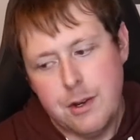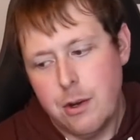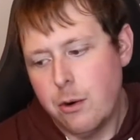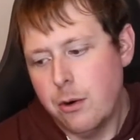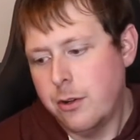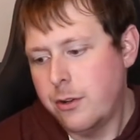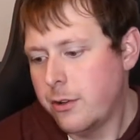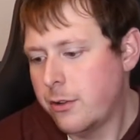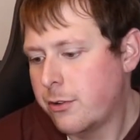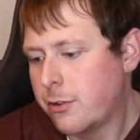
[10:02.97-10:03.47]
were
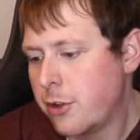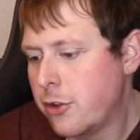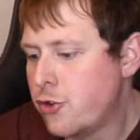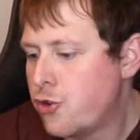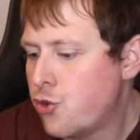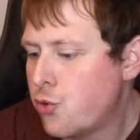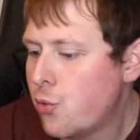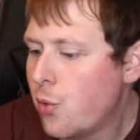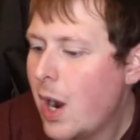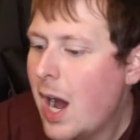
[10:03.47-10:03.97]
just to
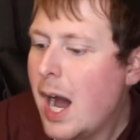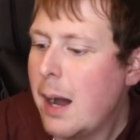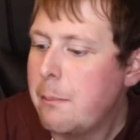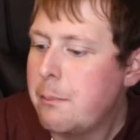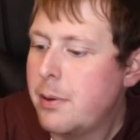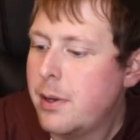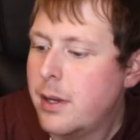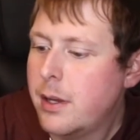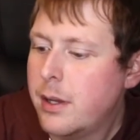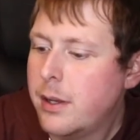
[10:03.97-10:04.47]
drop
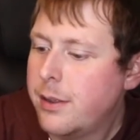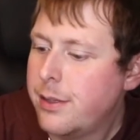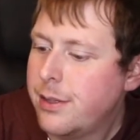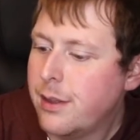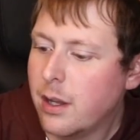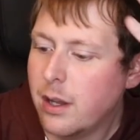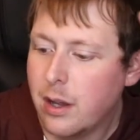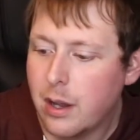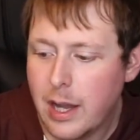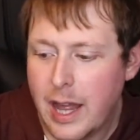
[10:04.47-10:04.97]

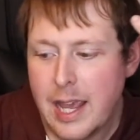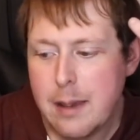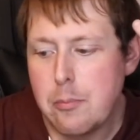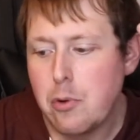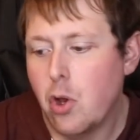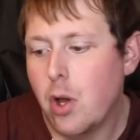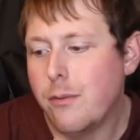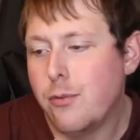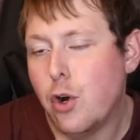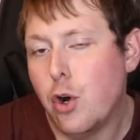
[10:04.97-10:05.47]
the
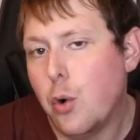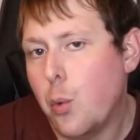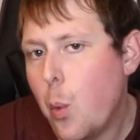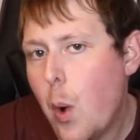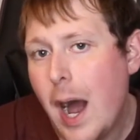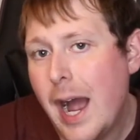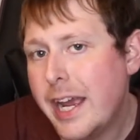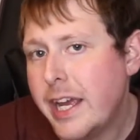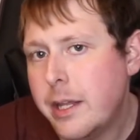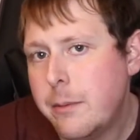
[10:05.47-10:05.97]
label of
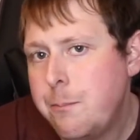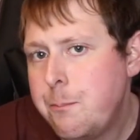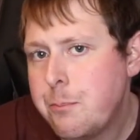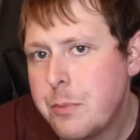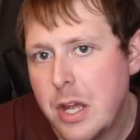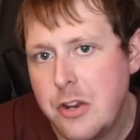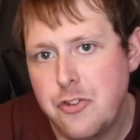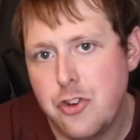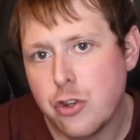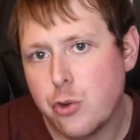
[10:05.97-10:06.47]
Hawaiian
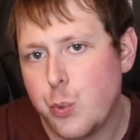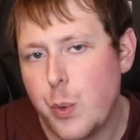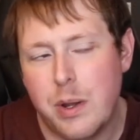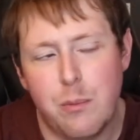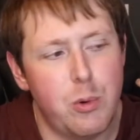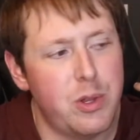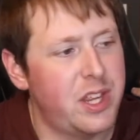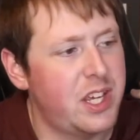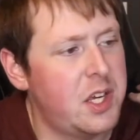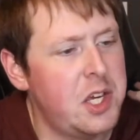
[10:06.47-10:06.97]
and just went
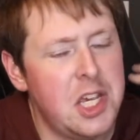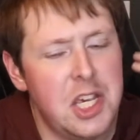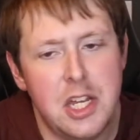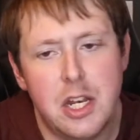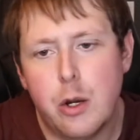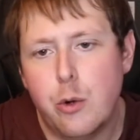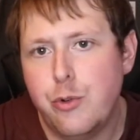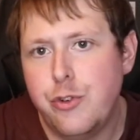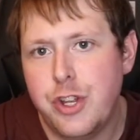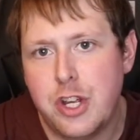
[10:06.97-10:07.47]
with a
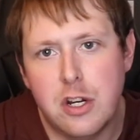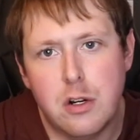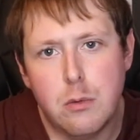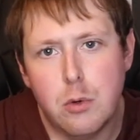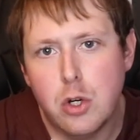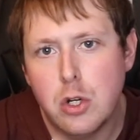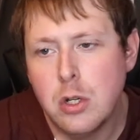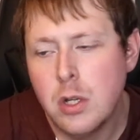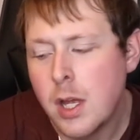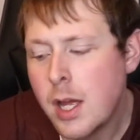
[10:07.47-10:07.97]
keto dinner
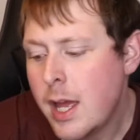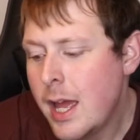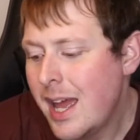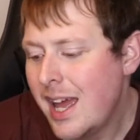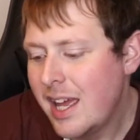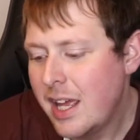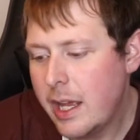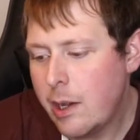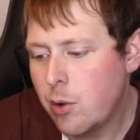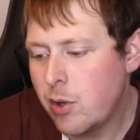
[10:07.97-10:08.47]
roll,
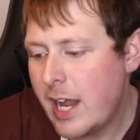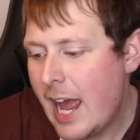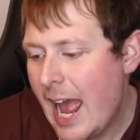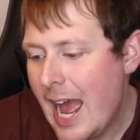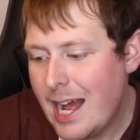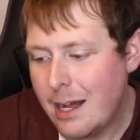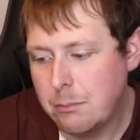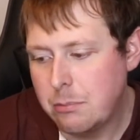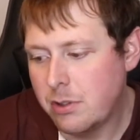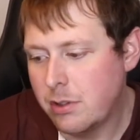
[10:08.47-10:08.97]
it would
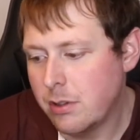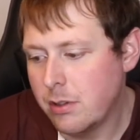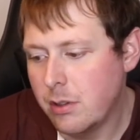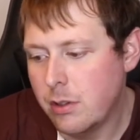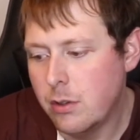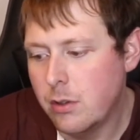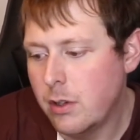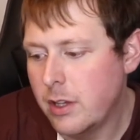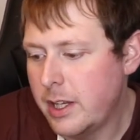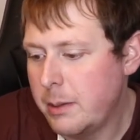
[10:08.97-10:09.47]

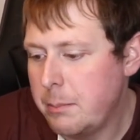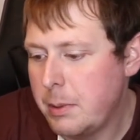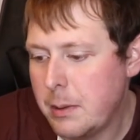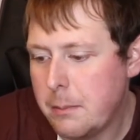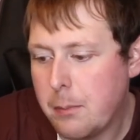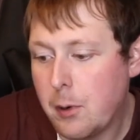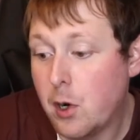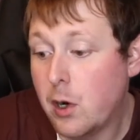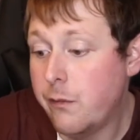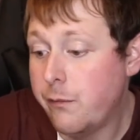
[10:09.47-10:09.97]
absolutely be
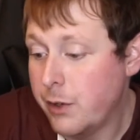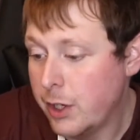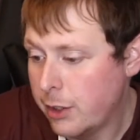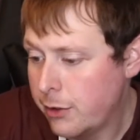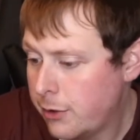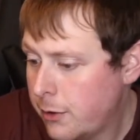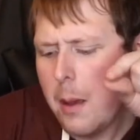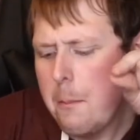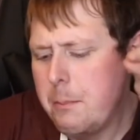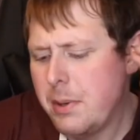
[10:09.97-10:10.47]

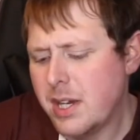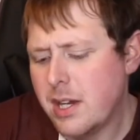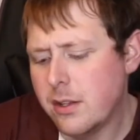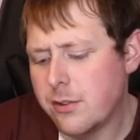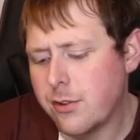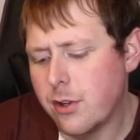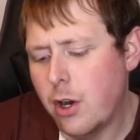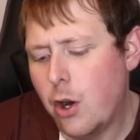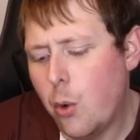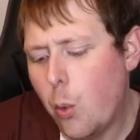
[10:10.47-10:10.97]
perfect. Because
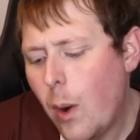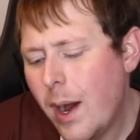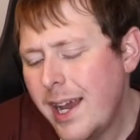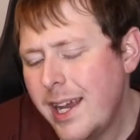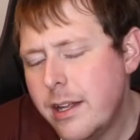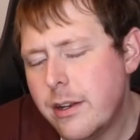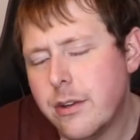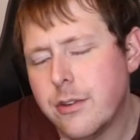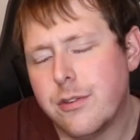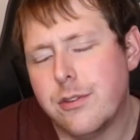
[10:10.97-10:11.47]
the
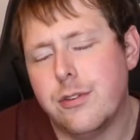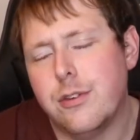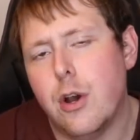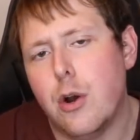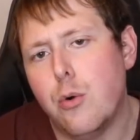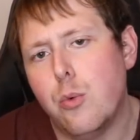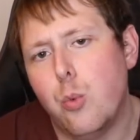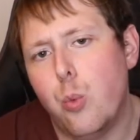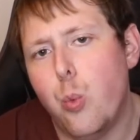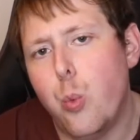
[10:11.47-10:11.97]
Hawaiian is so
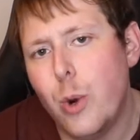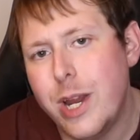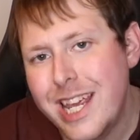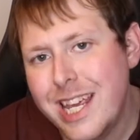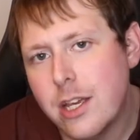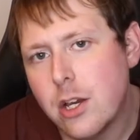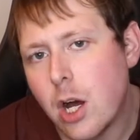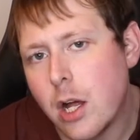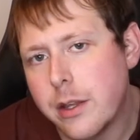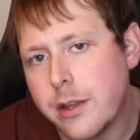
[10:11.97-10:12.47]

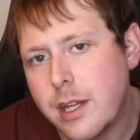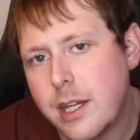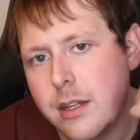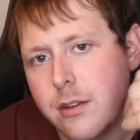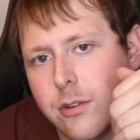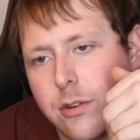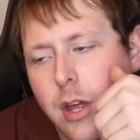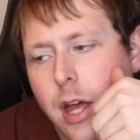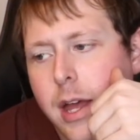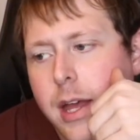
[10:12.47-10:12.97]
weak on
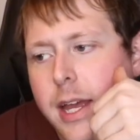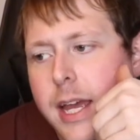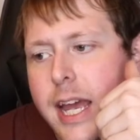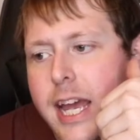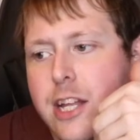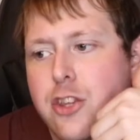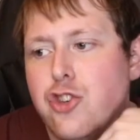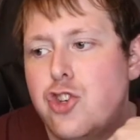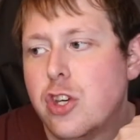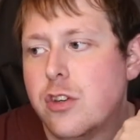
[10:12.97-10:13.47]
these,
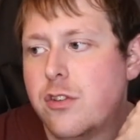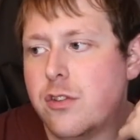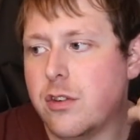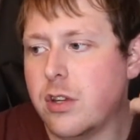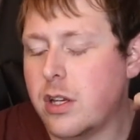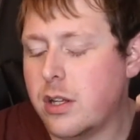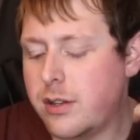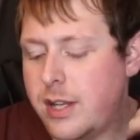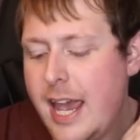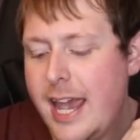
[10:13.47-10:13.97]
it just
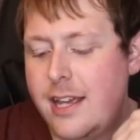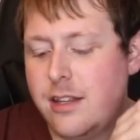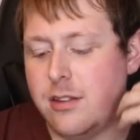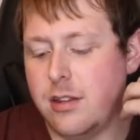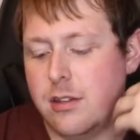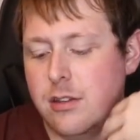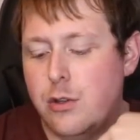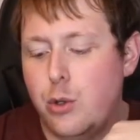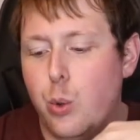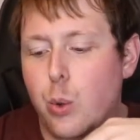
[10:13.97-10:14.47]
takes
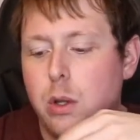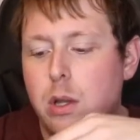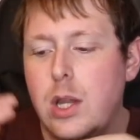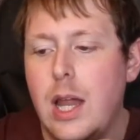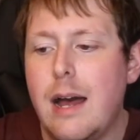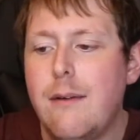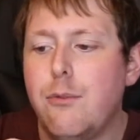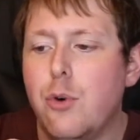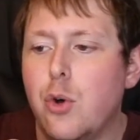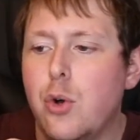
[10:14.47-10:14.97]
it to a
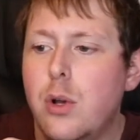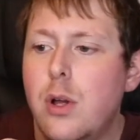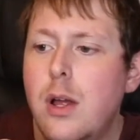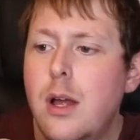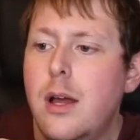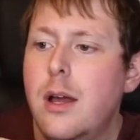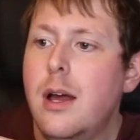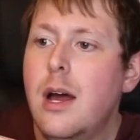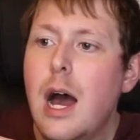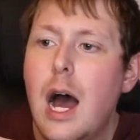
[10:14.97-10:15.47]
level
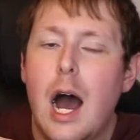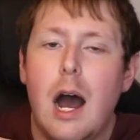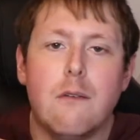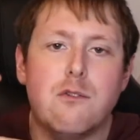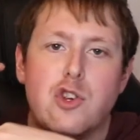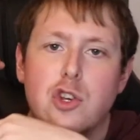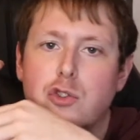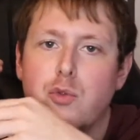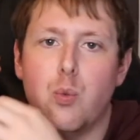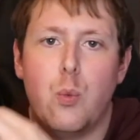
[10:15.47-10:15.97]
of
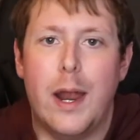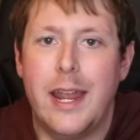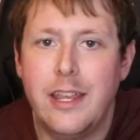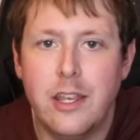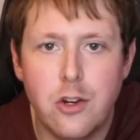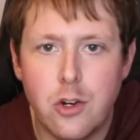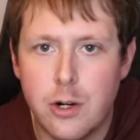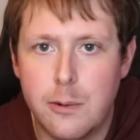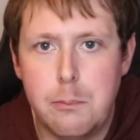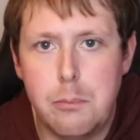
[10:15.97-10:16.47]
just
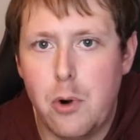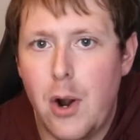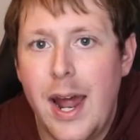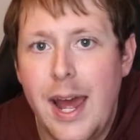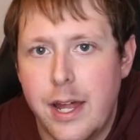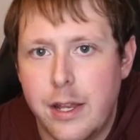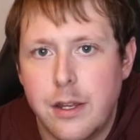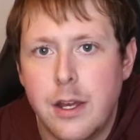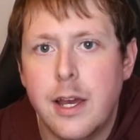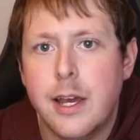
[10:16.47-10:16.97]
regular
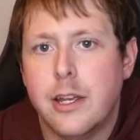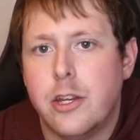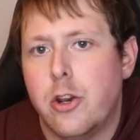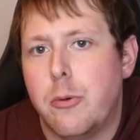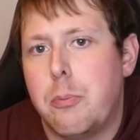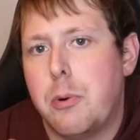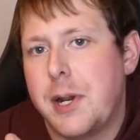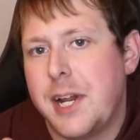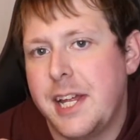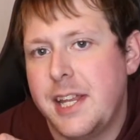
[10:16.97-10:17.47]
bread. You're
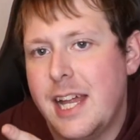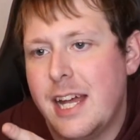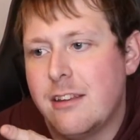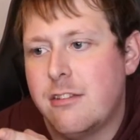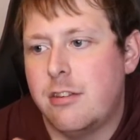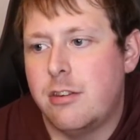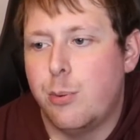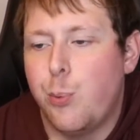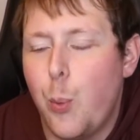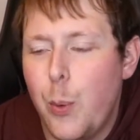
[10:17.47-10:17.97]
bringing that
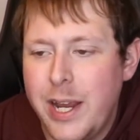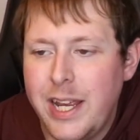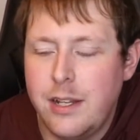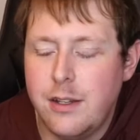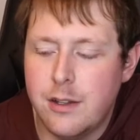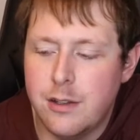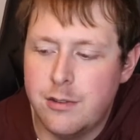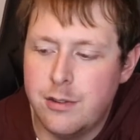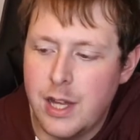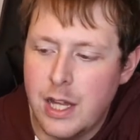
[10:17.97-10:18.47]

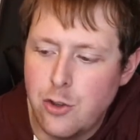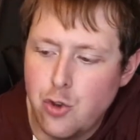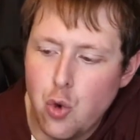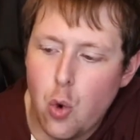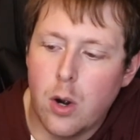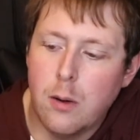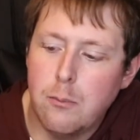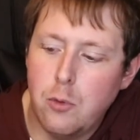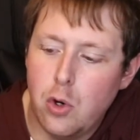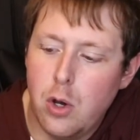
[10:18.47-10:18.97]
sweetness that
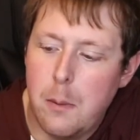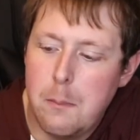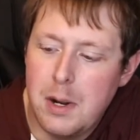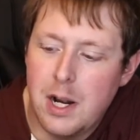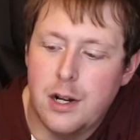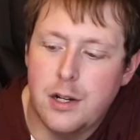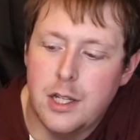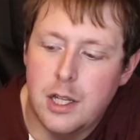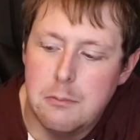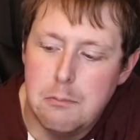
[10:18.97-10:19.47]
normal
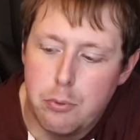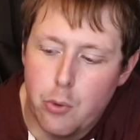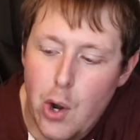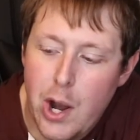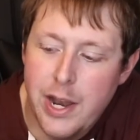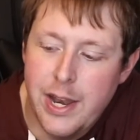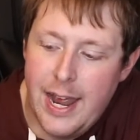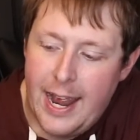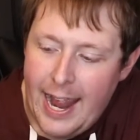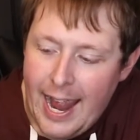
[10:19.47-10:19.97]
American
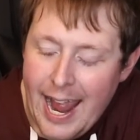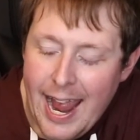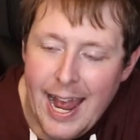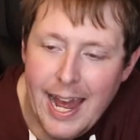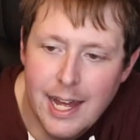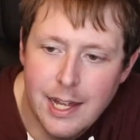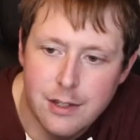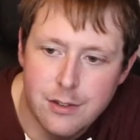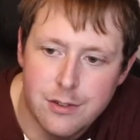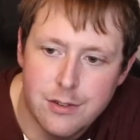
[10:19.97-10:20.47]
bread
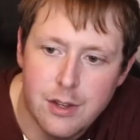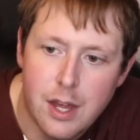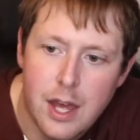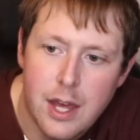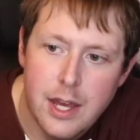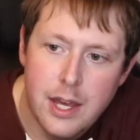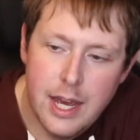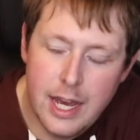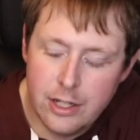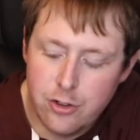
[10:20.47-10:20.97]
has,
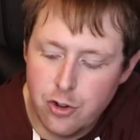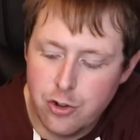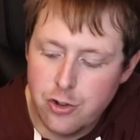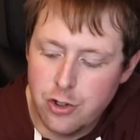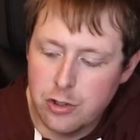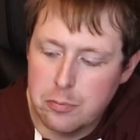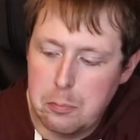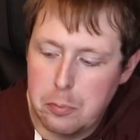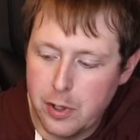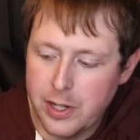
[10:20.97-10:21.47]
and you're
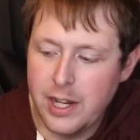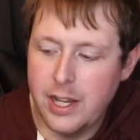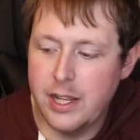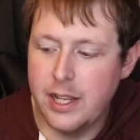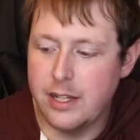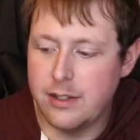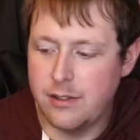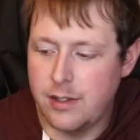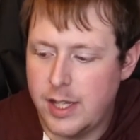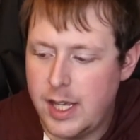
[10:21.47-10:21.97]
just bringing
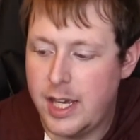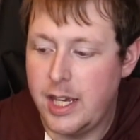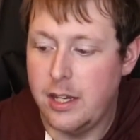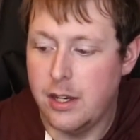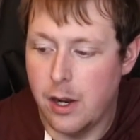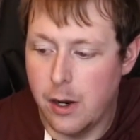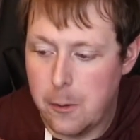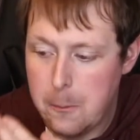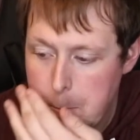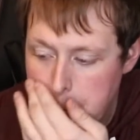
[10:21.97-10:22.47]
it to
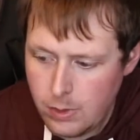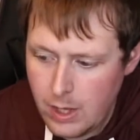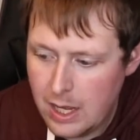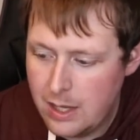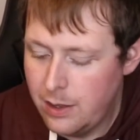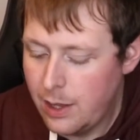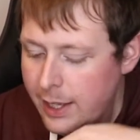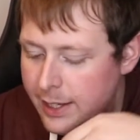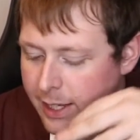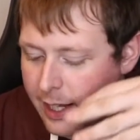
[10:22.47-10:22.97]

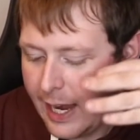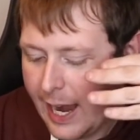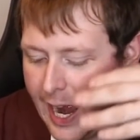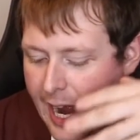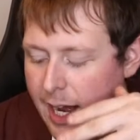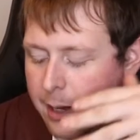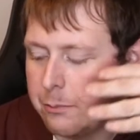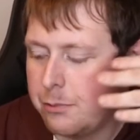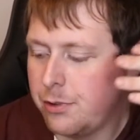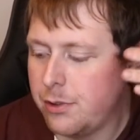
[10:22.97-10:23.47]
keto. Like, it
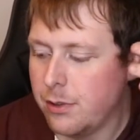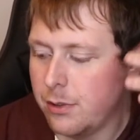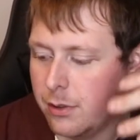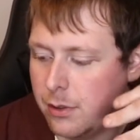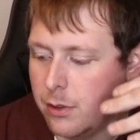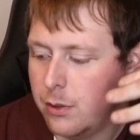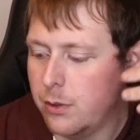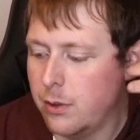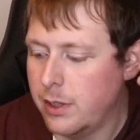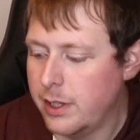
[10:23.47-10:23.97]

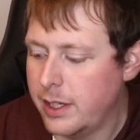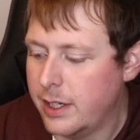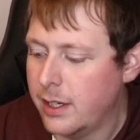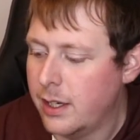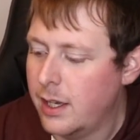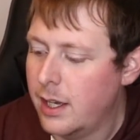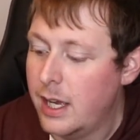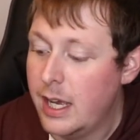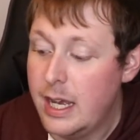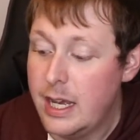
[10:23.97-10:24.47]
absolutely
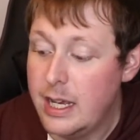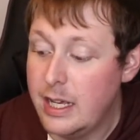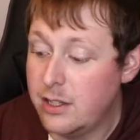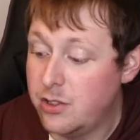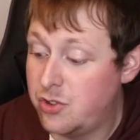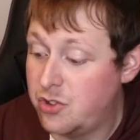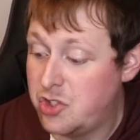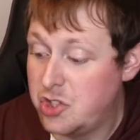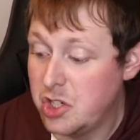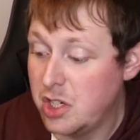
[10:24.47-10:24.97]

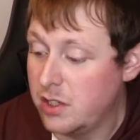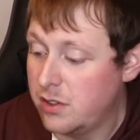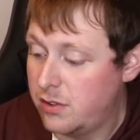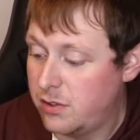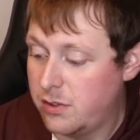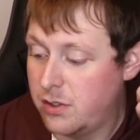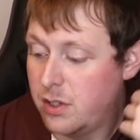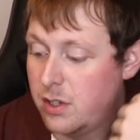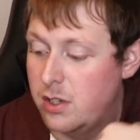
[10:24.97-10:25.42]
is just